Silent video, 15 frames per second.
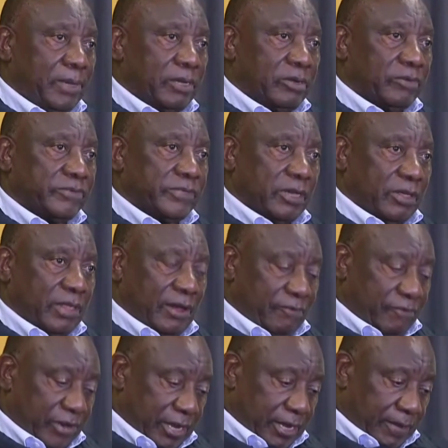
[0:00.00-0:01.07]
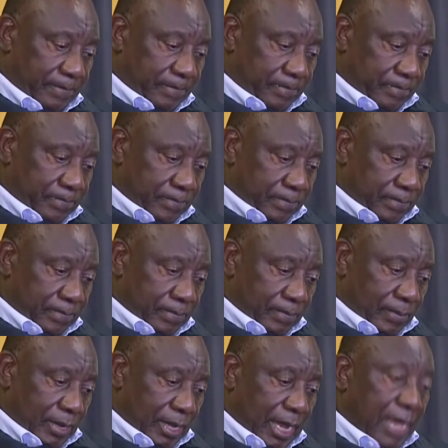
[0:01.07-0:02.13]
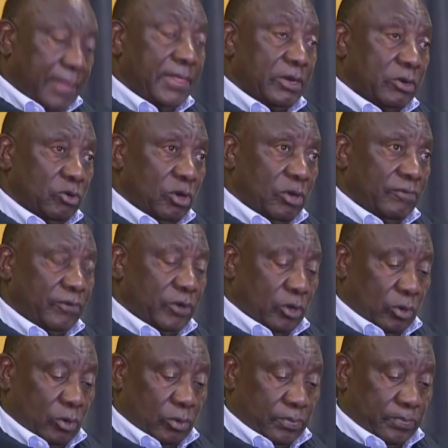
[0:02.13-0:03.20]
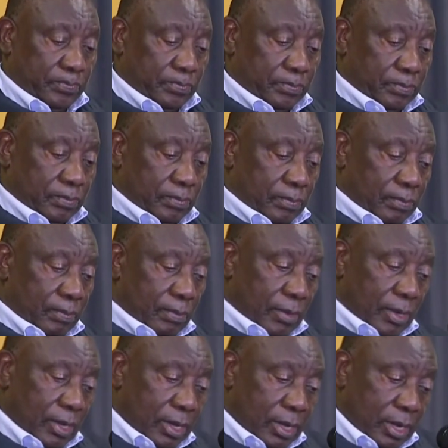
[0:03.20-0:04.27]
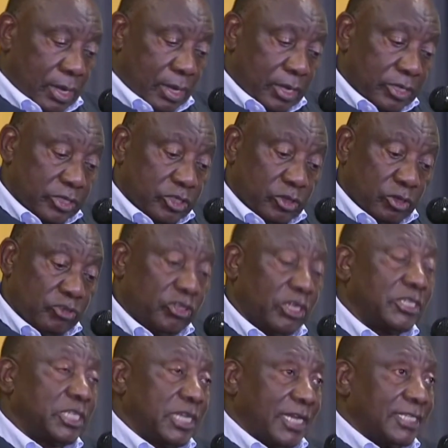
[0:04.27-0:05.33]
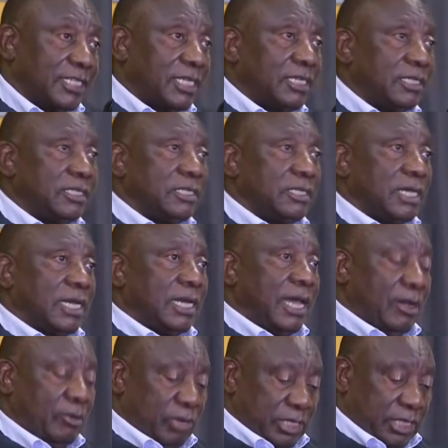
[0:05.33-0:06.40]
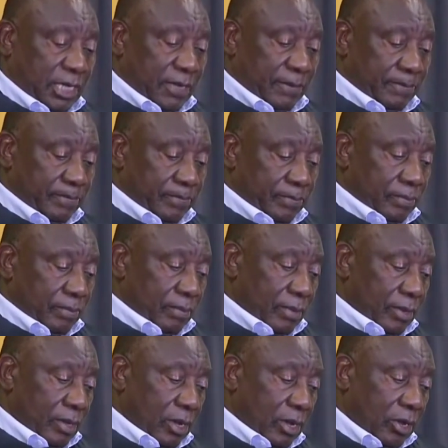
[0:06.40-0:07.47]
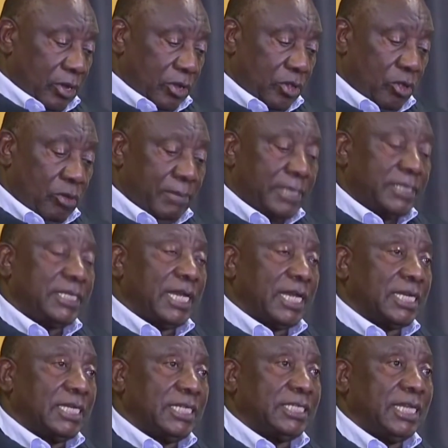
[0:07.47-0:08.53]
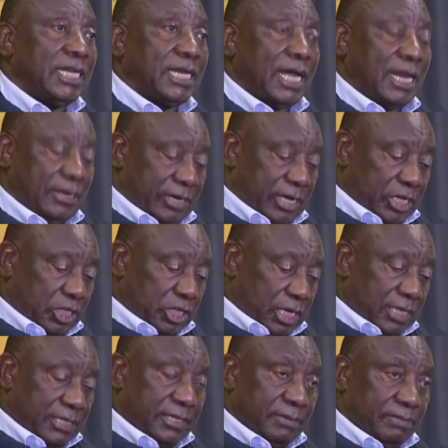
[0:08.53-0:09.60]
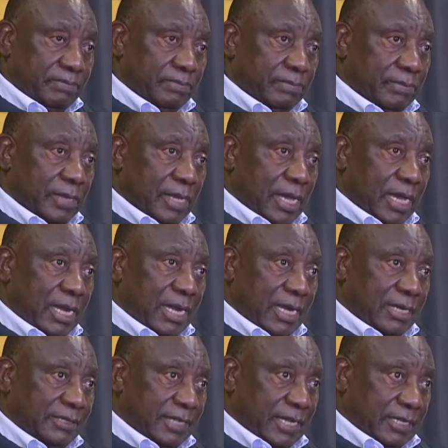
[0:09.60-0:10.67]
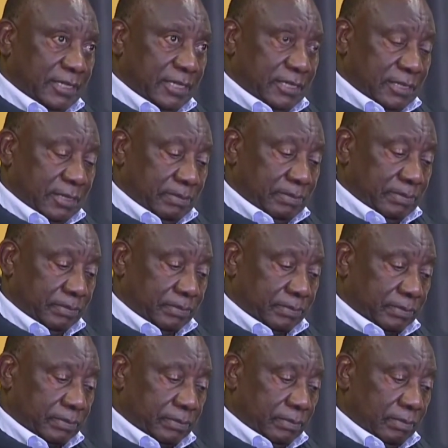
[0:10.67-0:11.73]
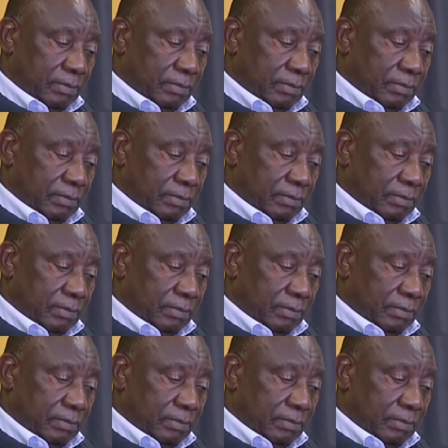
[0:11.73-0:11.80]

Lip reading: of the Republic of South Africa and the rule of law, social justice and equity, human dignity, non-racialism, and non-sexism.